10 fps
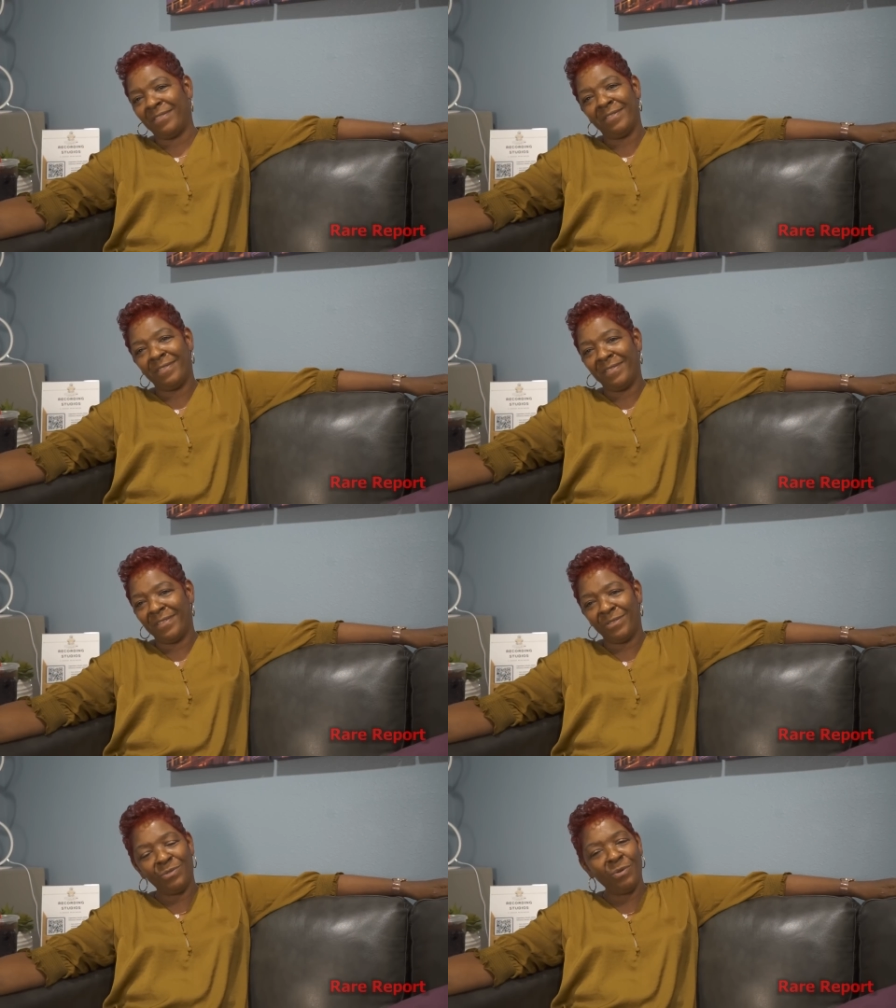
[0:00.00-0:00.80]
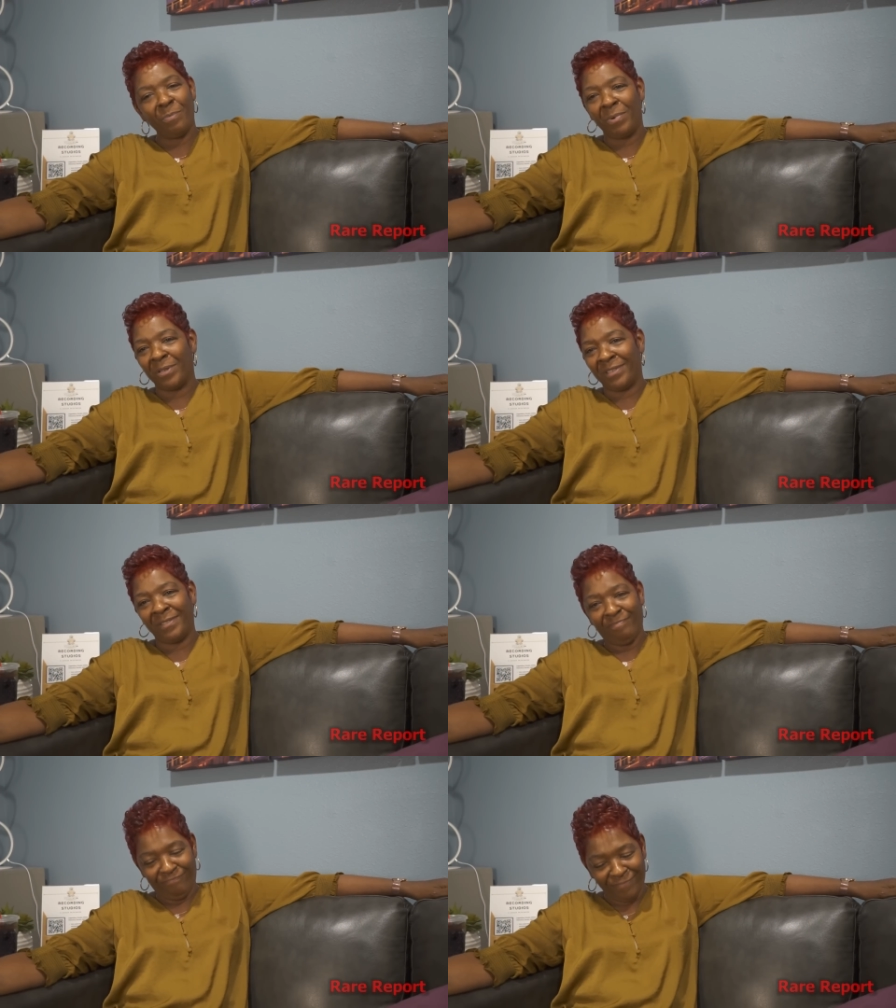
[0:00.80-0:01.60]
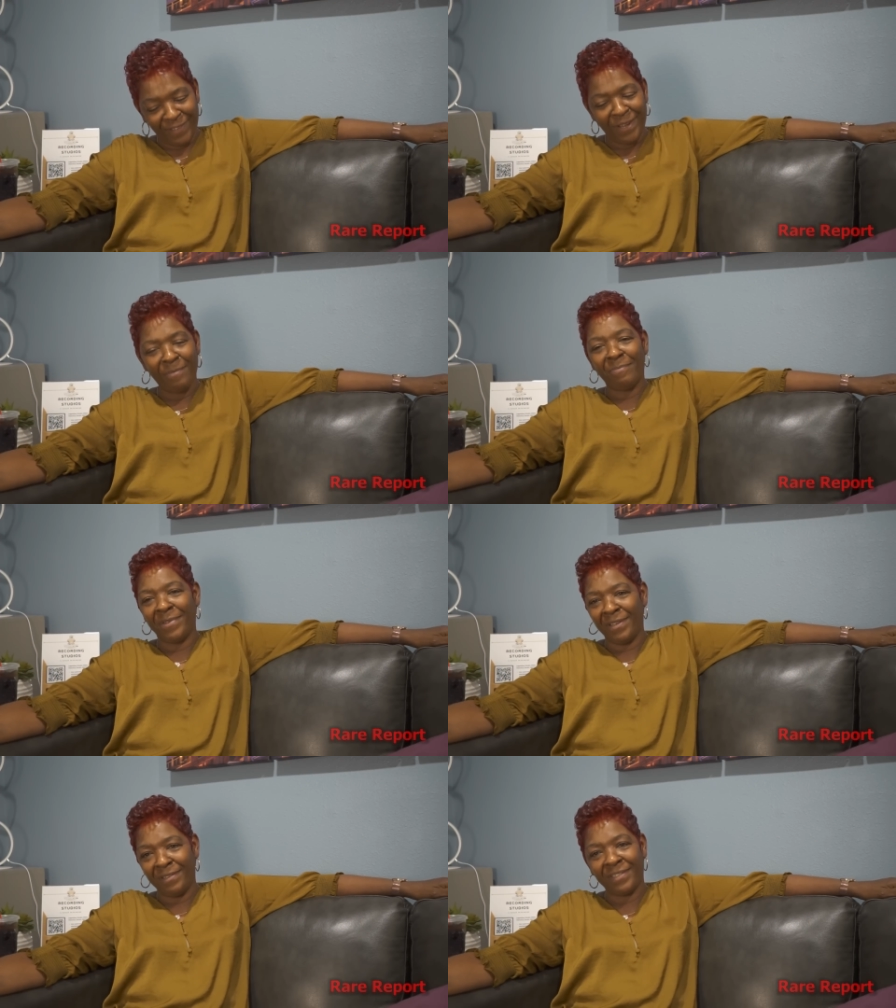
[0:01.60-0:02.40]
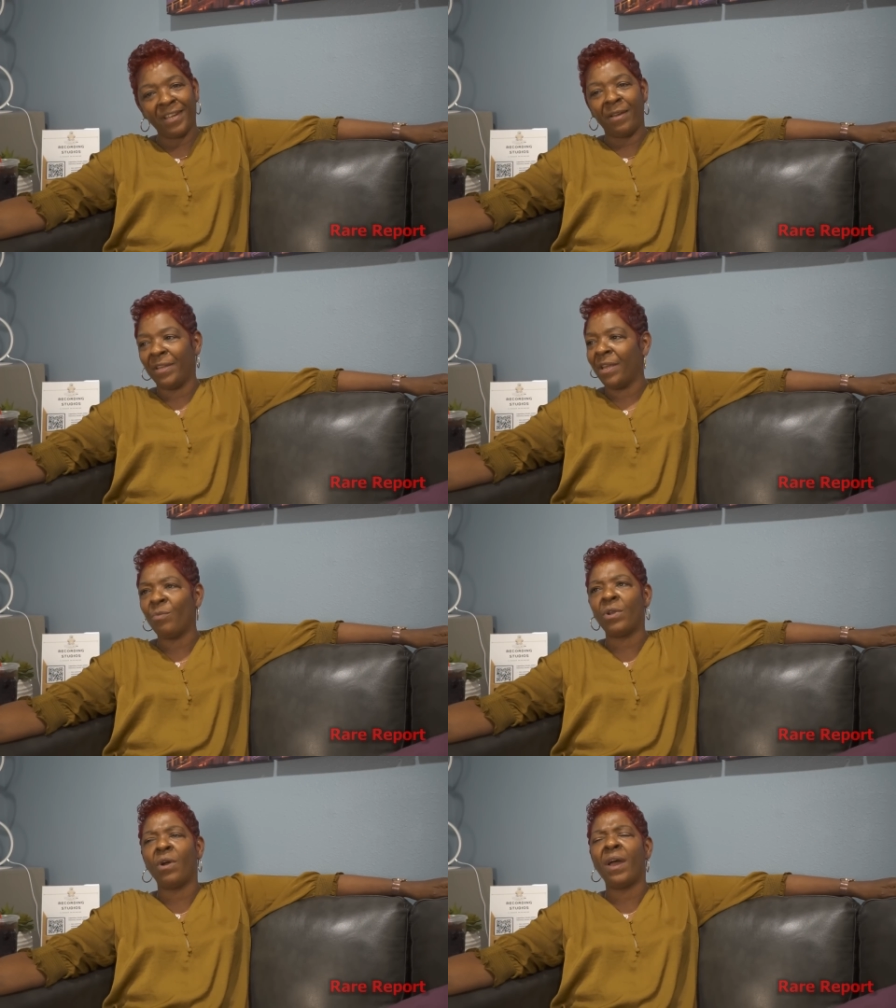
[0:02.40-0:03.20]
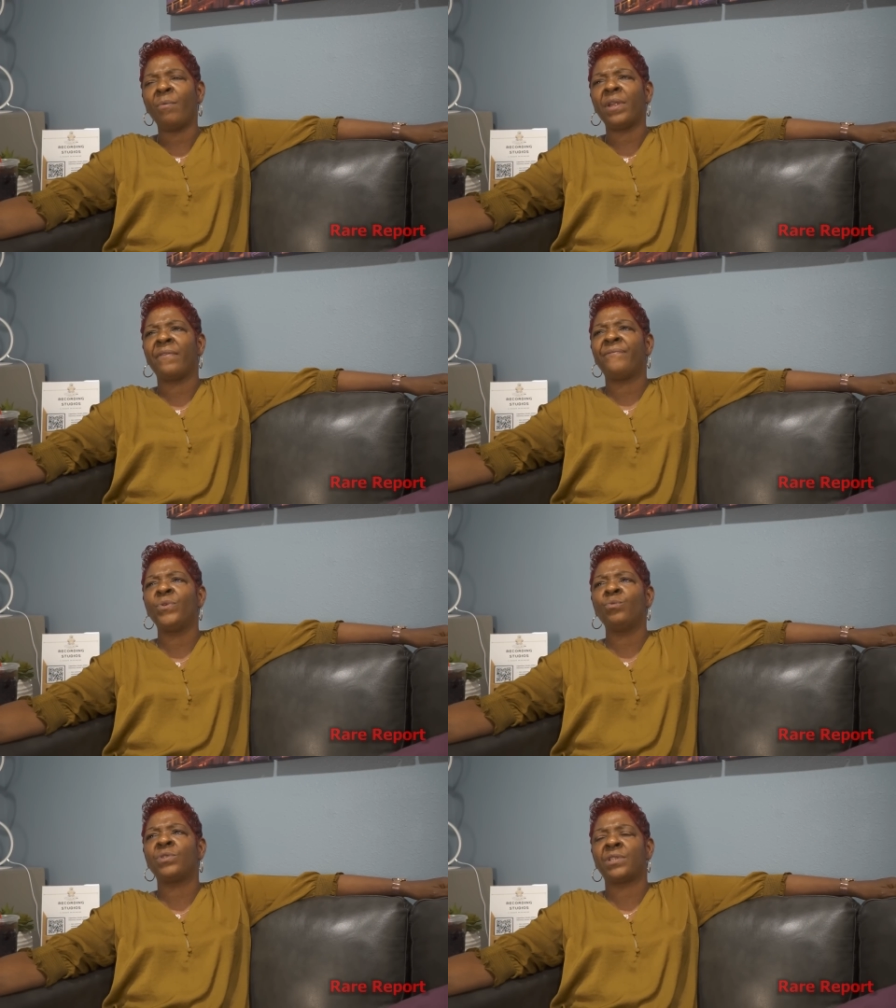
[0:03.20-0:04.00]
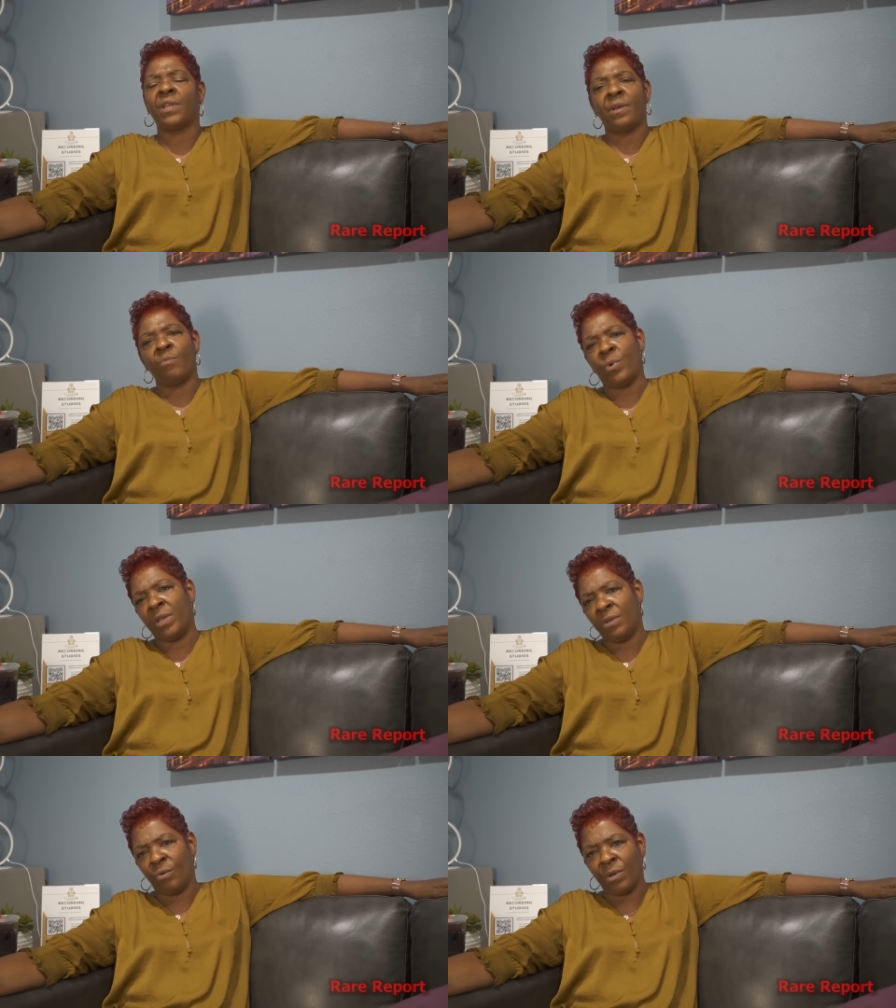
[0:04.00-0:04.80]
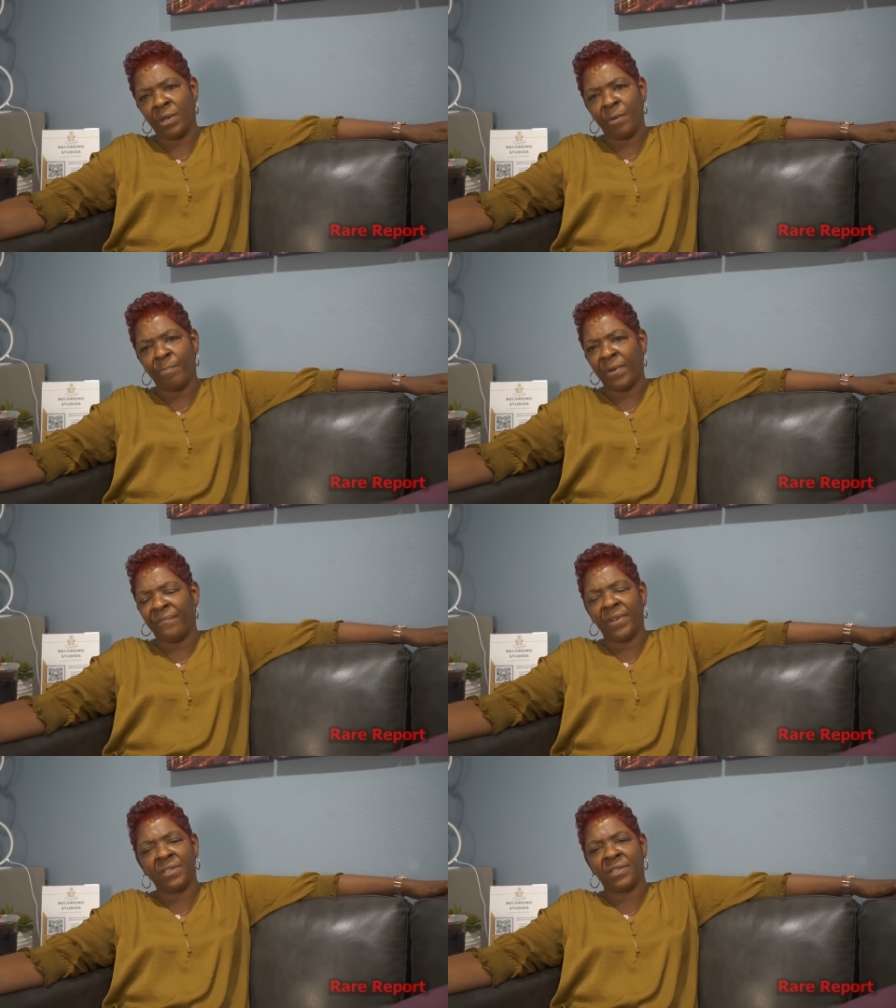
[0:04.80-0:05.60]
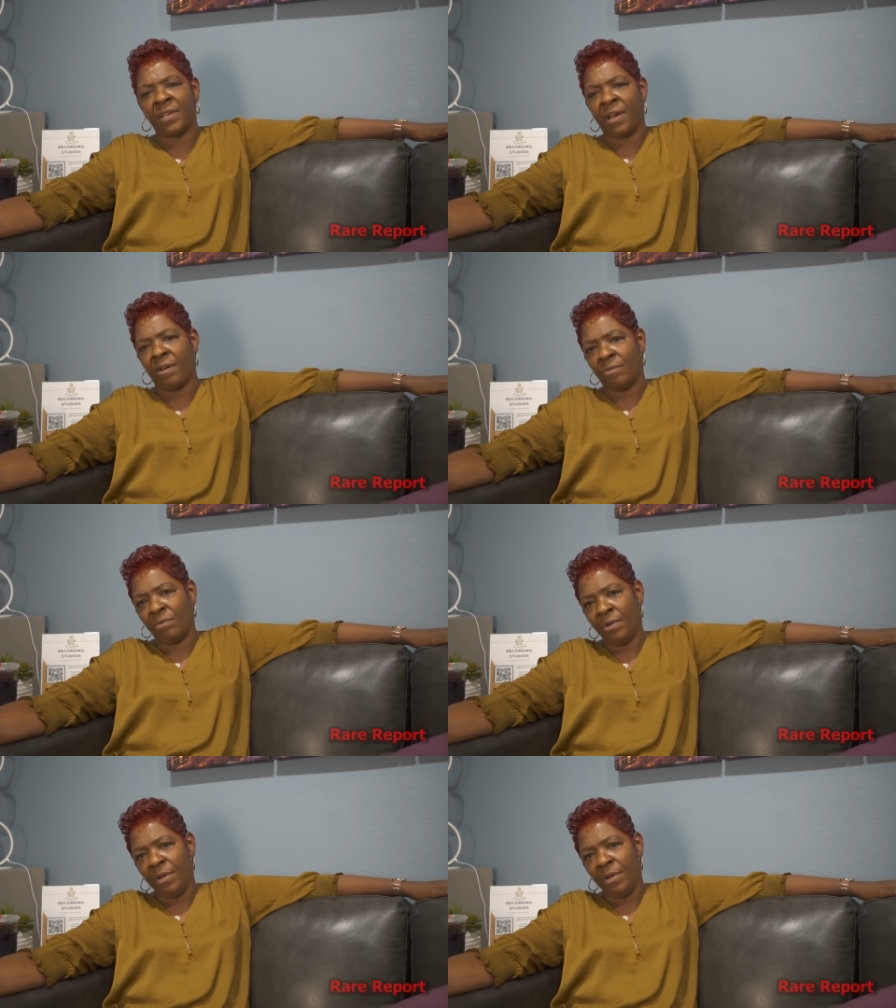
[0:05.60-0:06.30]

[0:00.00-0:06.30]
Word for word: Yeah. The tour bus. Yep, in Sky. They would all, I would have food set up waiting on them buffet style.